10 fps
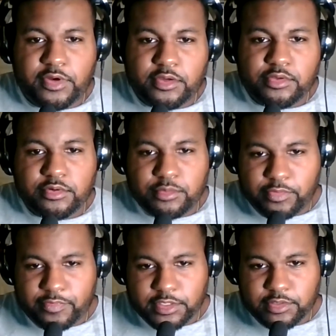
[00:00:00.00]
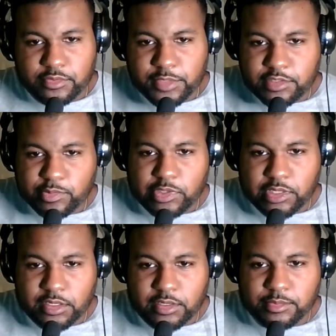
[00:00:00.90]
Colored Professional Baseball
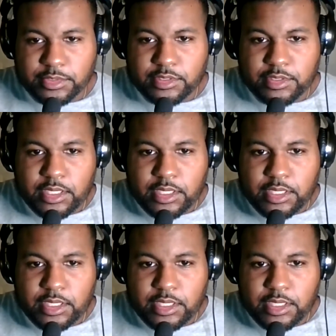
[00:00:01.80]
Clubs.